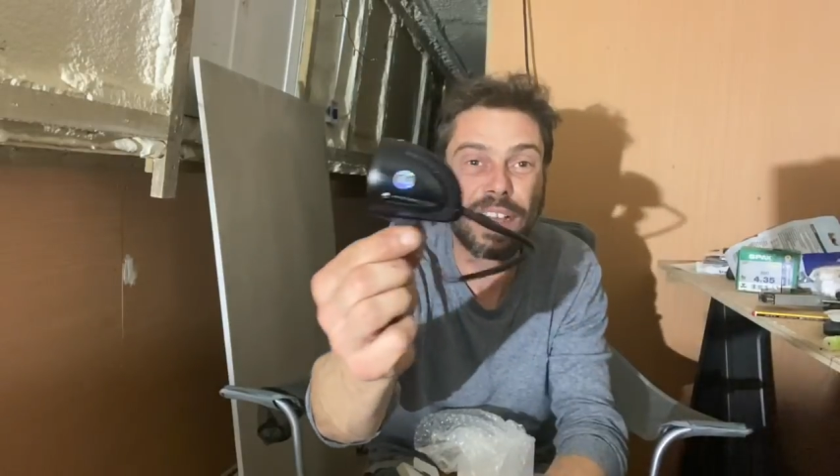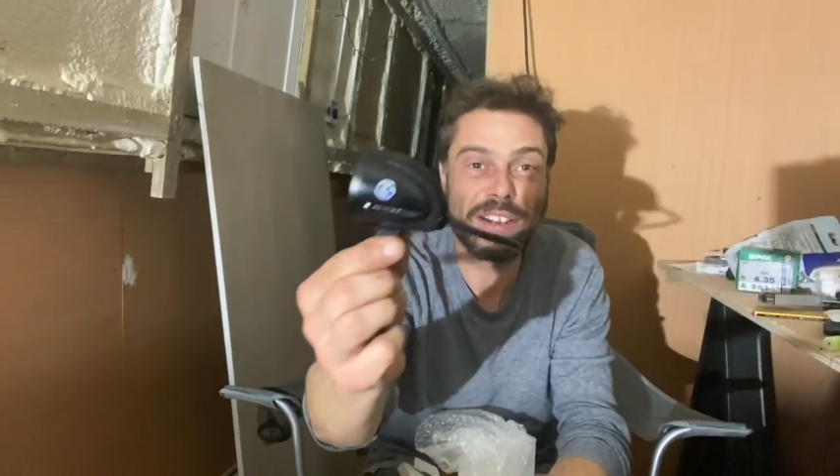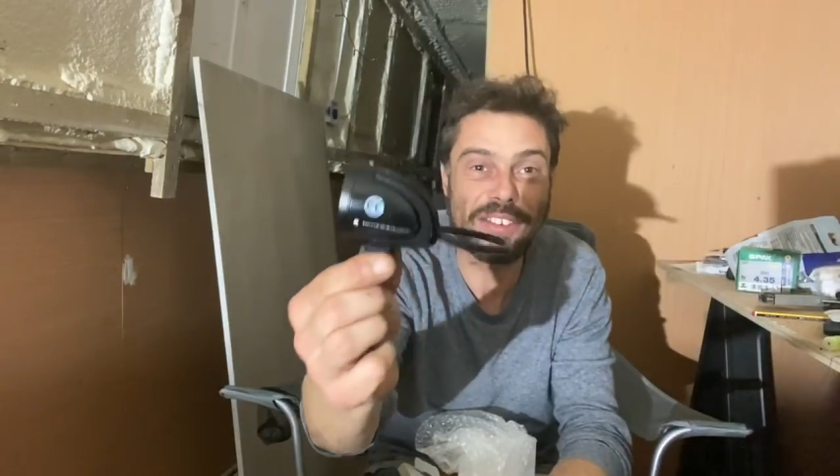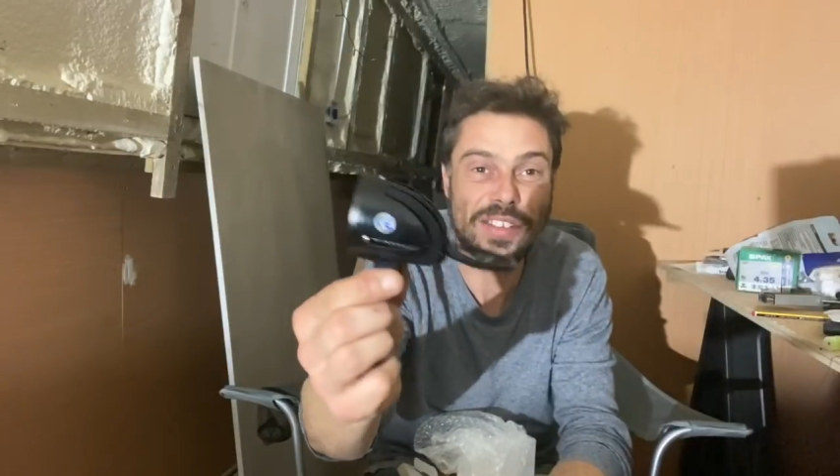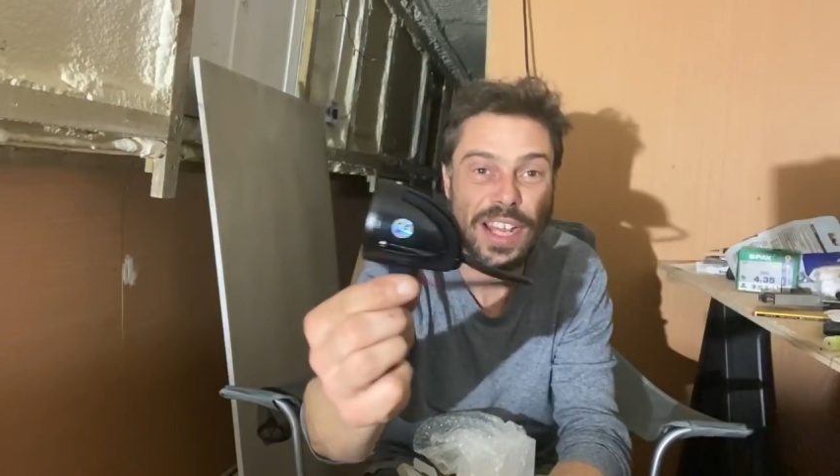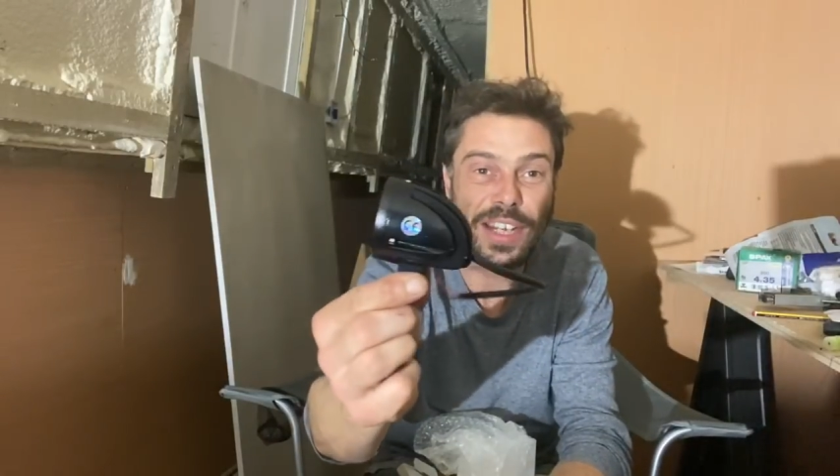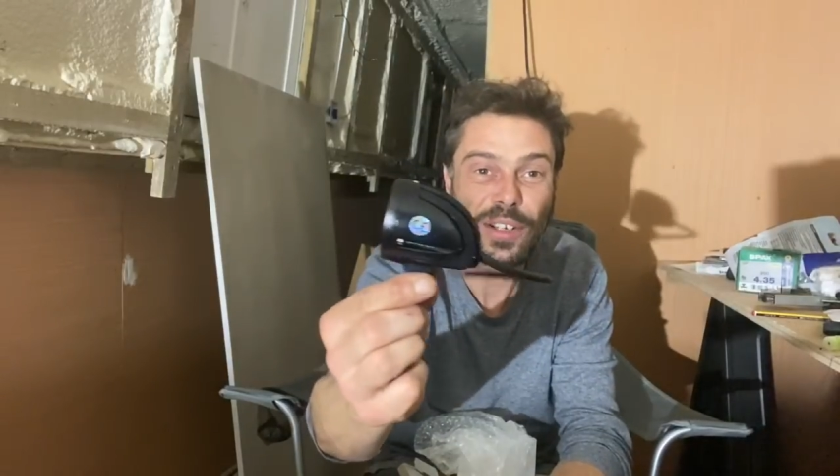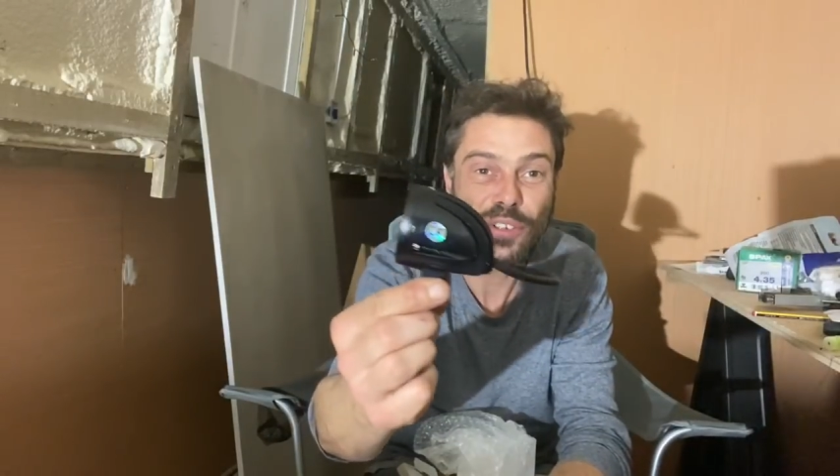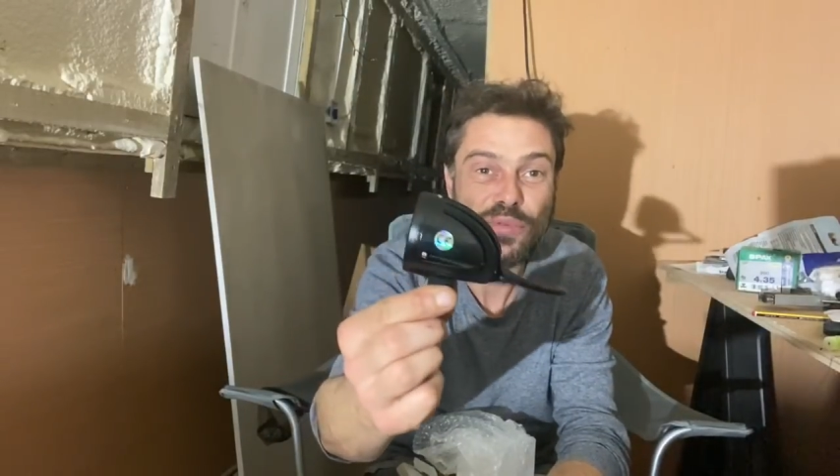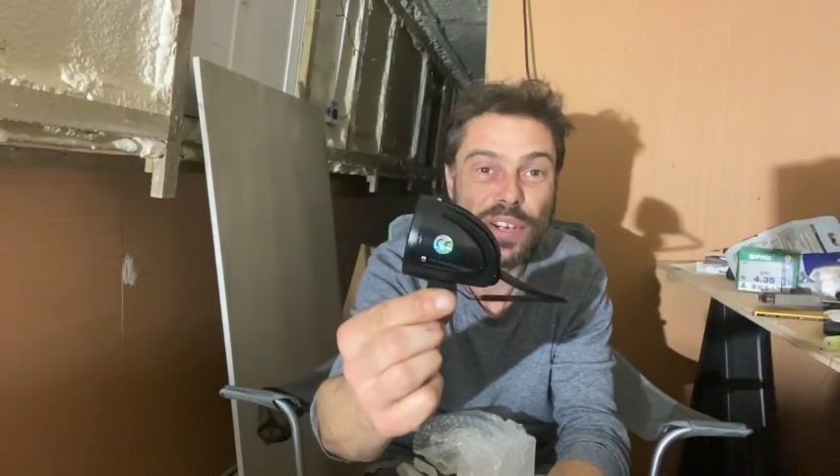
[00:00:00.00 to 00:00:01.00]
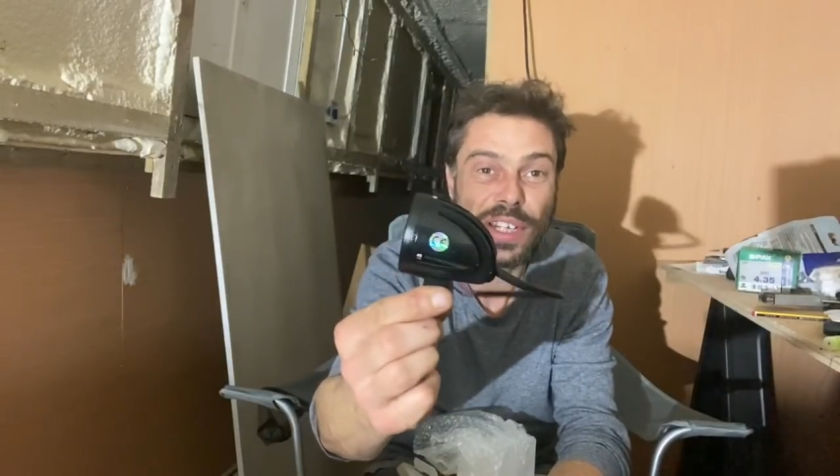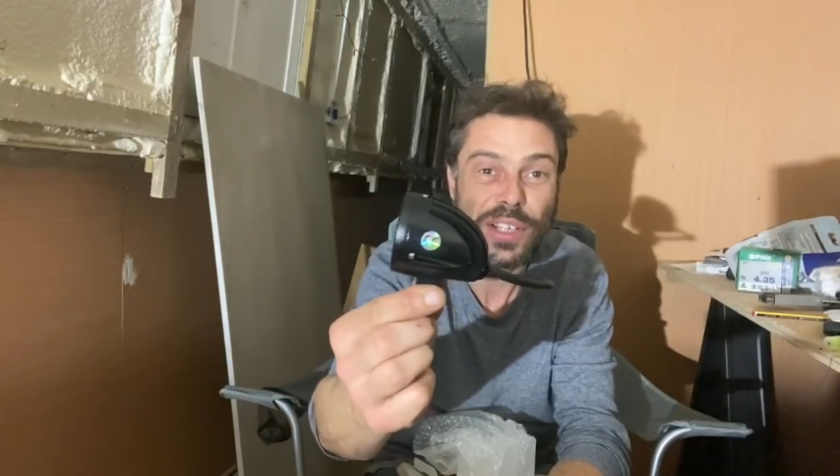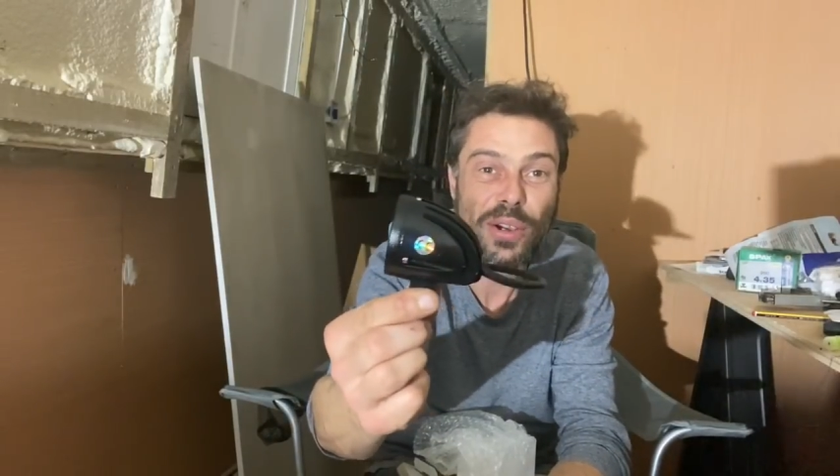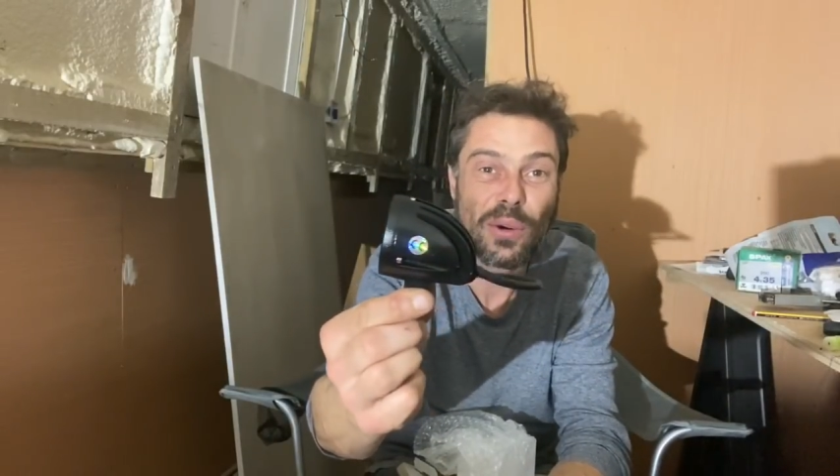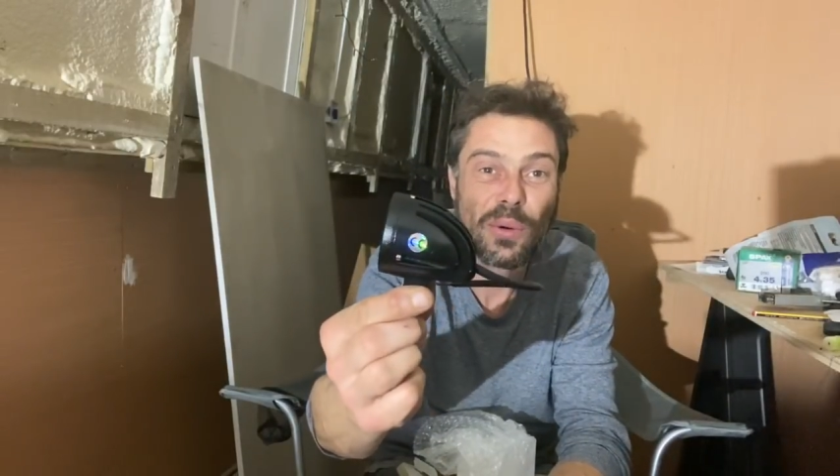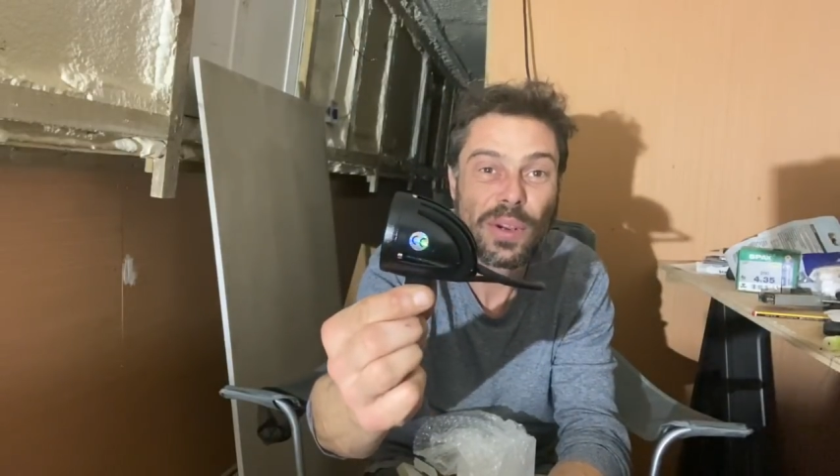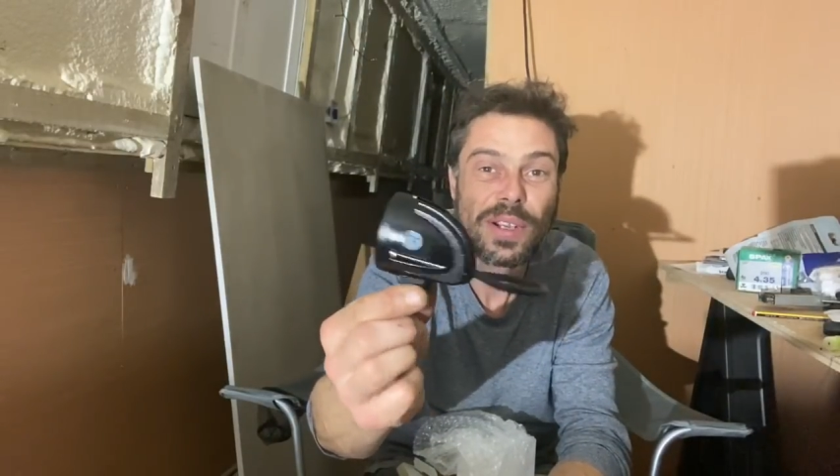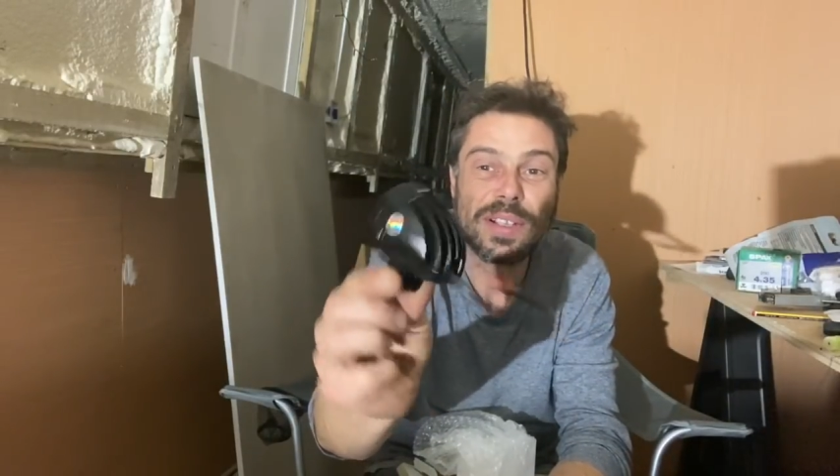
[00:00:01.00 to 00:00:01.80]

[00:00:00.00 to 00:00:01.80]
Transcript: I just think that looks really cool.